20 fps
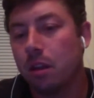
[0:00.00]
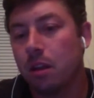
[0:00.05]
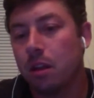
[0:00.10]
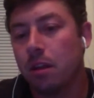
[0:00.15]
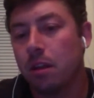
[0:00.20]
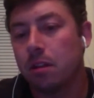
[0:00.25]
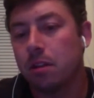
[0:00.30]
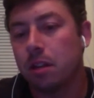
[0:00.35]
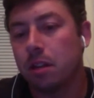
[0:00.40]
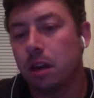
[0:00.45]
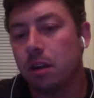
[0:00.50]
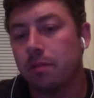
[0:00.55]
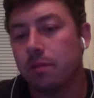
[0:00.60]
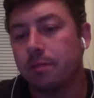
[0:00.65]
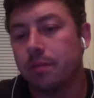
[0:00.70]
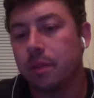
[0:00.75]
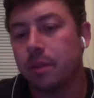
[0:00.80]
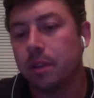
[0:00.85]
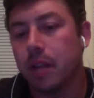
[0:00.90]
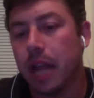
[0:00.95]

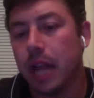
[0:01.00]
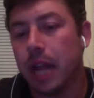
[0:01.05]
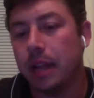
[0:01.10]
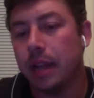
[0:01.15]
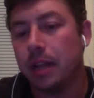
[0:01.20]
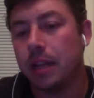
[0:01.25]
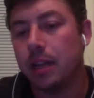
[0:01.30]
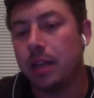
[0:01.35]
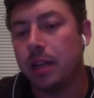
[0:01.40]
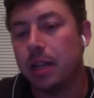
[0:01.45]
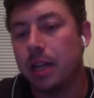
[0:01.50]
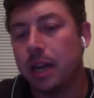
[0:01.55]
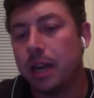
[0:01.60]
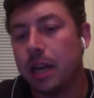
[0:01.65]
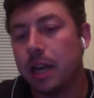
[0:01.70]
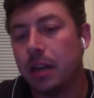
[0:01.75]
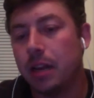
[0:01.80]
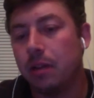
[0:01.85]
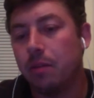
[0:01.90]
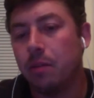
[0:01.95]
So, ending the
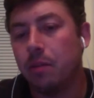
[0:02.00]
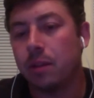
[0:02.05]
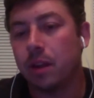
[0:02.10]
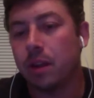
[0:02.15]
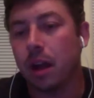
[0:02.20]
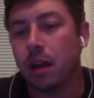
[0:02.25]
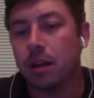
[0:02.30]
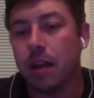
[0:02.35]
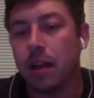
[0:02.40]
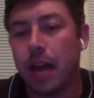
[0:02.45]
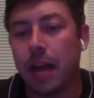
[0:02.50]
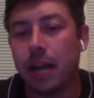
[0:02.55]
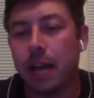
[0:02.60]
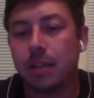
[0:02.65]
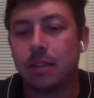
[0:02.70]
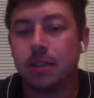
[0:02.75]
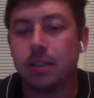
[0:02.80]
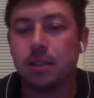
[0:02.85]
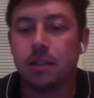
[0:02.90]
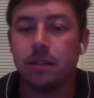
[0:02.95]
day with our
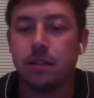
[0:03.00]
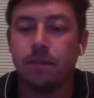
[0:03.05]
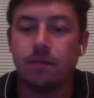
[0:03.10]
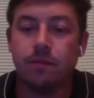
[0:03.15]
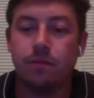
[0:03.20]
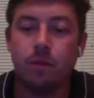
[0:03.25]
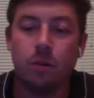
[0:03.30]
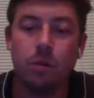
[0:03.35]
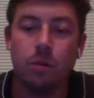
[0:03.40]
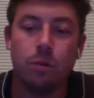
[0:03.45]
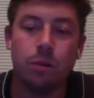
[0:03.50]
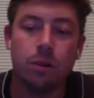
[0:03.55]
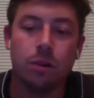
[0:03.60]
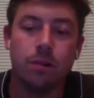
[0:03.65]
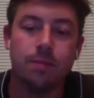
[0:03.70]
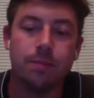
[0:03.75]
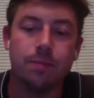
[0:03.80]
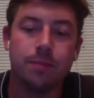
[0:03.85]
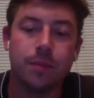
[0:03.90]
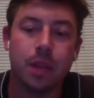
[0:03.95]
last
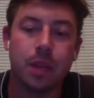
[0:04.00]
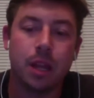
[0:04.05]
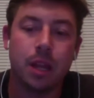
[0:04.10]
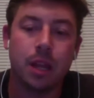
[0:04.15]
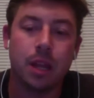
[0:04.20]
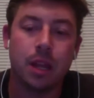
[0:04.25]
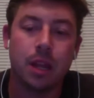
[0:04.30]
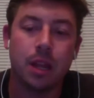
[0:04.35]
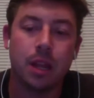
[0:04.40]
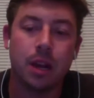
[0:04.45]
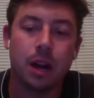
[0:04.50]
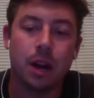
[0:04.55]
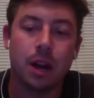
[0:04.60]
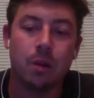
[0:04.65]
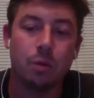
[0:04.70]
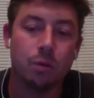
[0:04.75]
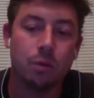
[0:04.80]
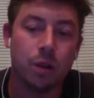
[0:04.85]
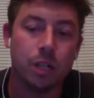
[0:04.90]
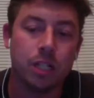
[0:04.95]
forward,
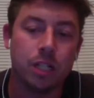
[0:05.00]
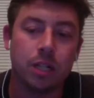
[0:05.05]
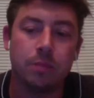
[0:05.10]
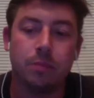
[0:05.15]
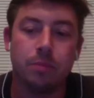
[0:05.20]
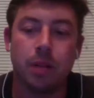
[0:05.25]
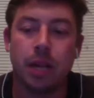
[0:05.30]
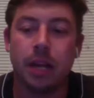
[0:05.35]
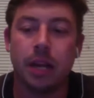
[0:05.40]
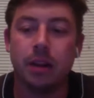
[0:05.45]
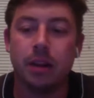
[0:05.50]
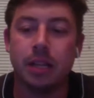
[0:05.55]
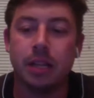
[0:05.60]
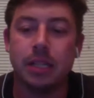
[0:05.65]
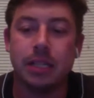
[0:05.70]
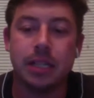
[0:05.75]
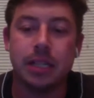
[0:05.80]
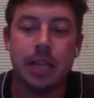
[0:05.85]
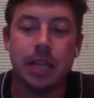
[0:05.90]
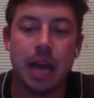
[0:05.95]
our risk player
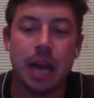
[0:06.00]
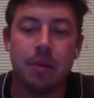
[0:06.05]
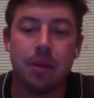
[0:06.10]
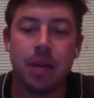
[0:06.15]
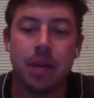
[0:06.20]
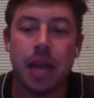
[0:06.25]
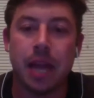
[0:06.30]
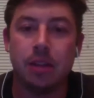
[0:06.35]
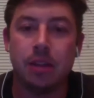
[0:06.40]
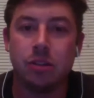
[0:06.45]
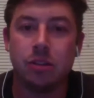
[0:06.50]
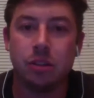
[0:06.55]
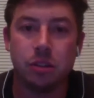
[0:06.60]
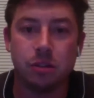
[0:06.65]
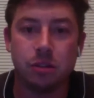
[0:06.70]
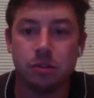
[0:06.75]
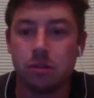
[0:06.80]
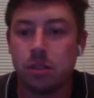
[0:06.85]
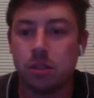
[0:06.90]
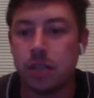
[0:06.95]
is Gabby
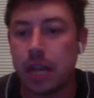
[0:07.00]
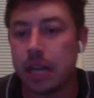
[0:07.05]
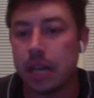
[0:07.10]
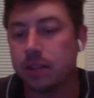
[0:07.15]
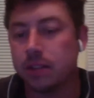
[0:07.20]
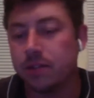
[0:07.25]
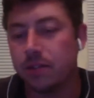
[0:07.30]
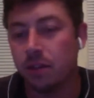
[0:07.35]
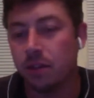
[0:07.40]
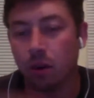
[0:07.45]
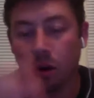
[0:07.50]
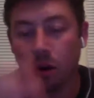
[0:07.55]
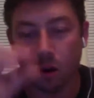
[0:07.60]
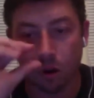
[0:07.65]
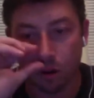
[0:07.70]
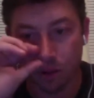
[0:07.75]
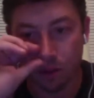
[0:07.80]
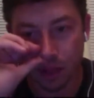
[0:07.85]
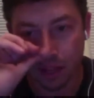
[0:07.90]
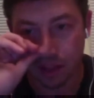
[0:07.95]
Jesus. And it's for
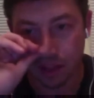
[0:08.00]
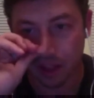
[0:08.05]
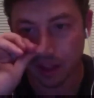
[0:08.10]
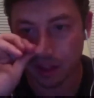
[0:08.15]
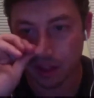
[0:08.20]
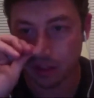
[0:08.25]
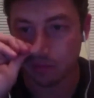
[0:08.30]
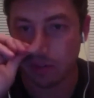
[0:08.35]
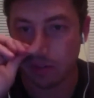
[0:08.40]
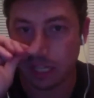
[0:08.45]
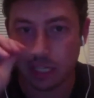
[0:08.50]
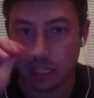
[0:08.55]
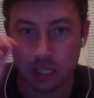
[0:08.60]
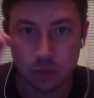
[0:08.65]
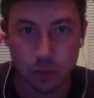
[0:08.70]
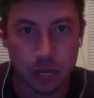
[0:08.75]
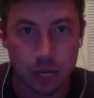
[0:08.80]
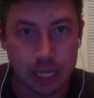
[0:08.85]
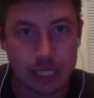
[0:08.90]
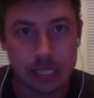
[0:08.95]
all the
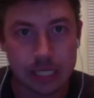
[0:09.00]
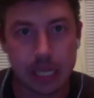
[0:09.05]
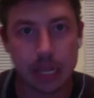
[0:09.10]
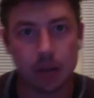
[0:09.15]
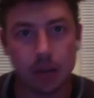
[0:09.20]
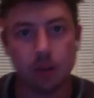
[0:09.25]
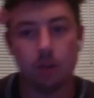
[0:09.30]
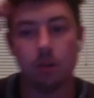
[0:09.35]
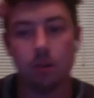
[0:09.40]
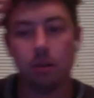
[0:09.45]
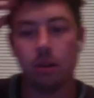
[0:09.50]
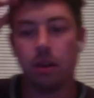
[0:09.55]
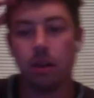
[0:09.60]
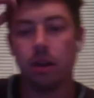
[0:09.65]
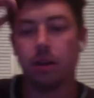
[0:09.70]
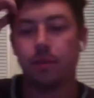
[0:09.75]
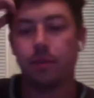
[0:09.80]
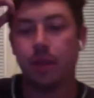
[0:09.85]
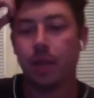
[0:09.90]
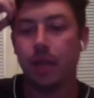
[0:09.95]
reasons why I said it
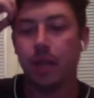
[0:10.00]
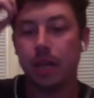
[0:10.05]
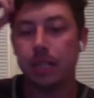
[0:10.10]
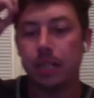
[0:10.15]
earlier.